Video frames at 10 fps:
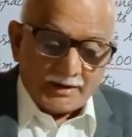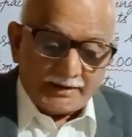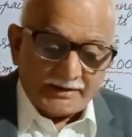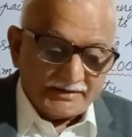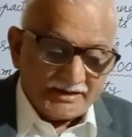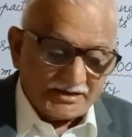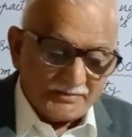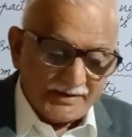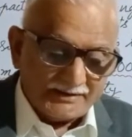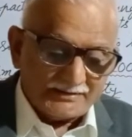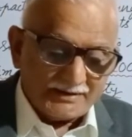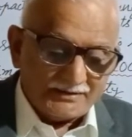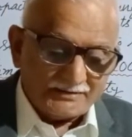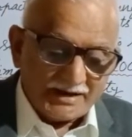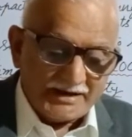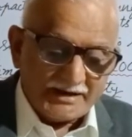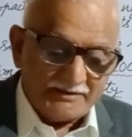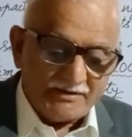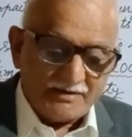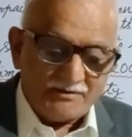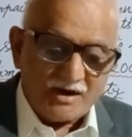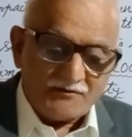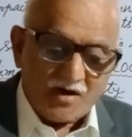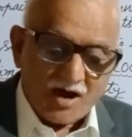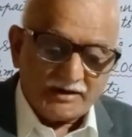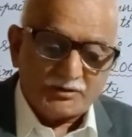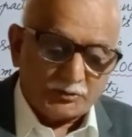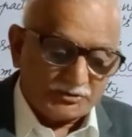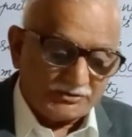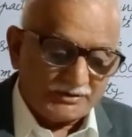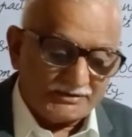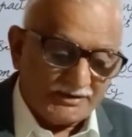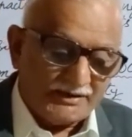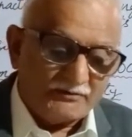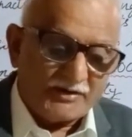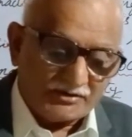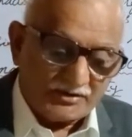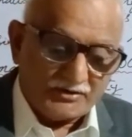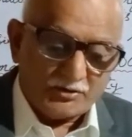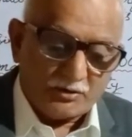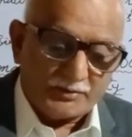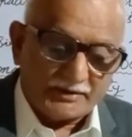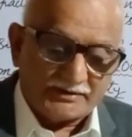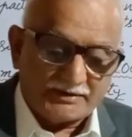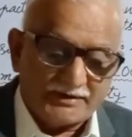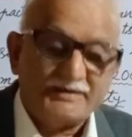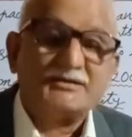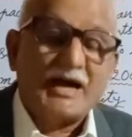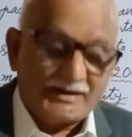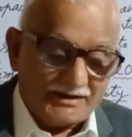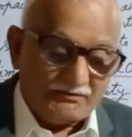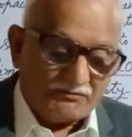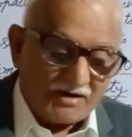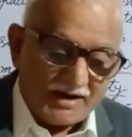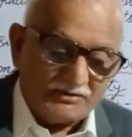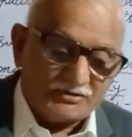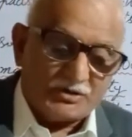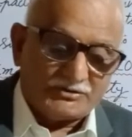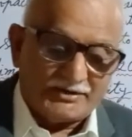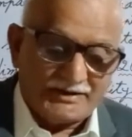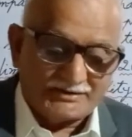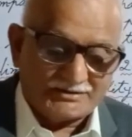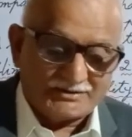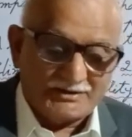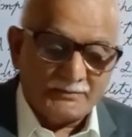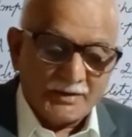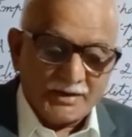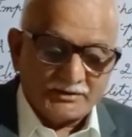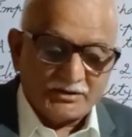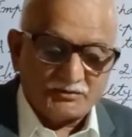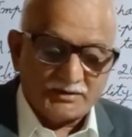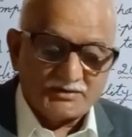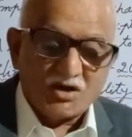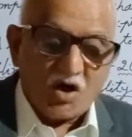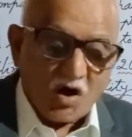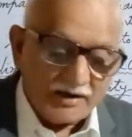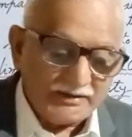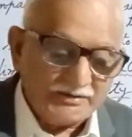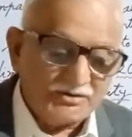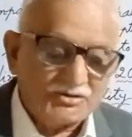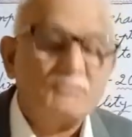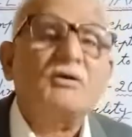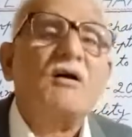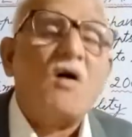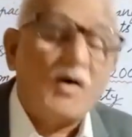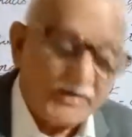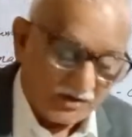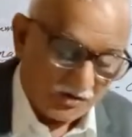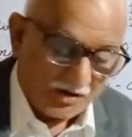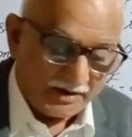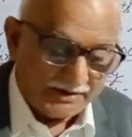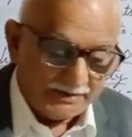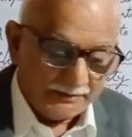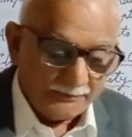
is estimated that the heat wave of August 2003 in Western Europe resulted in 35,000 deaths. This was the hottest summer on record,